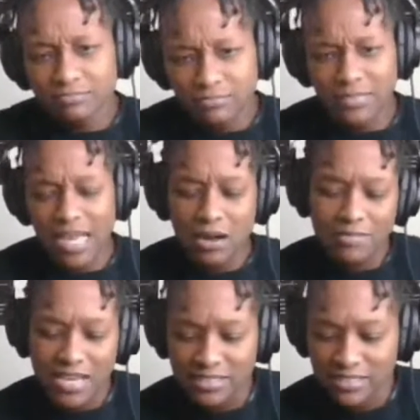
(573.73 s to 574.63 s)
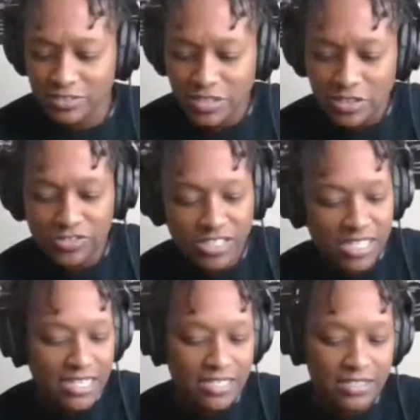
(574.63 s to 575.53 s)
now I'm asking you, Coach
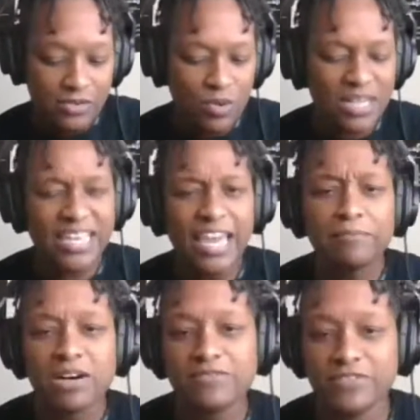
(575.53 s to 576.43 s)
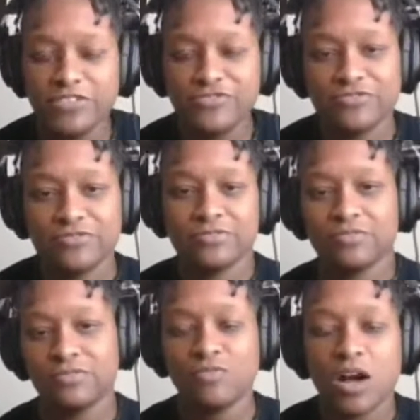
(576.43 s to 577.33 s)
Ty, what came up for you
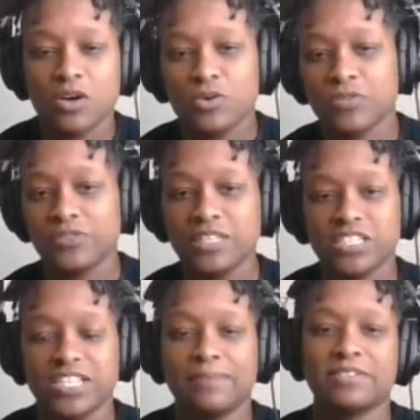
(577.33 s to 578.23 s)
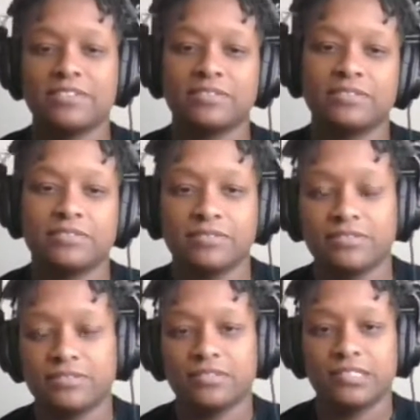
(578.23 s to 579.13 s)
while going through this chapter?
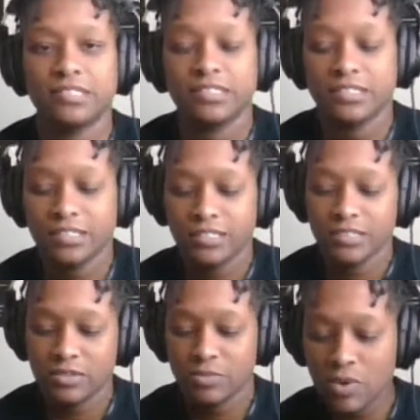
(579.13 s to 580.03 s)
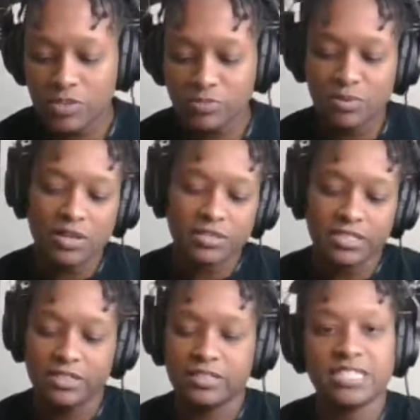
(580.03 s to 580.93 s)
What was brought to
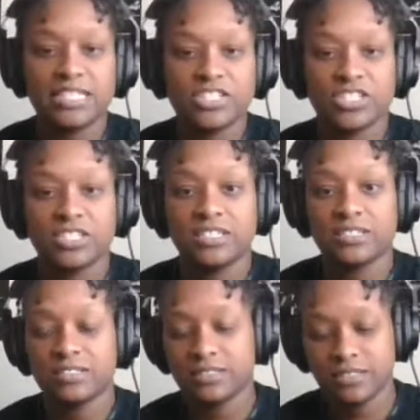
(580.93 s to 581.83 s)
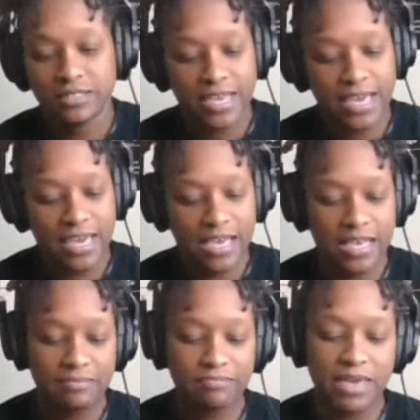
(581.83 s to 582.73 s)
your attention that
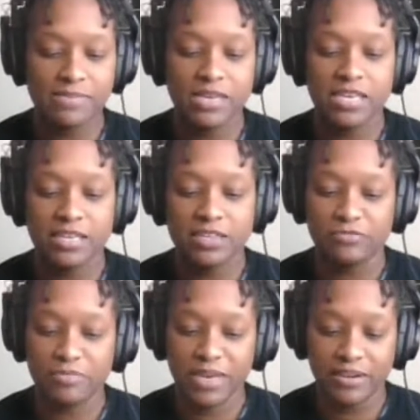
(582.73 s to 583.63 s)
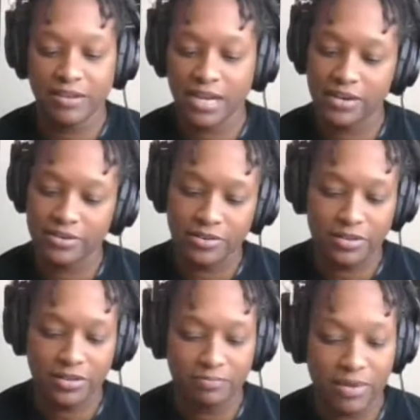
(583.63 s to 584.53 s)
maybe you buried or
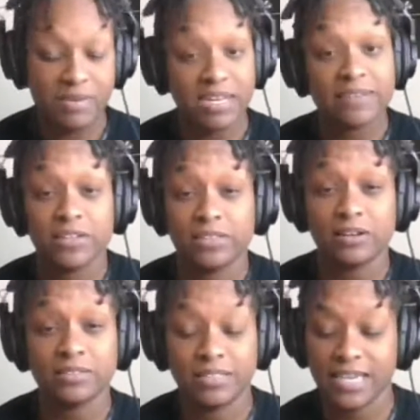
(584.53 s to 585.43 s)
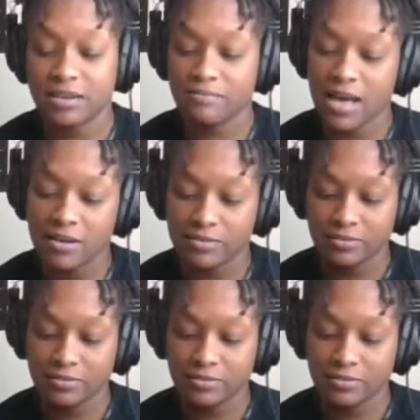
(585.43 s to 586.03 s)
maybe never thought to think about?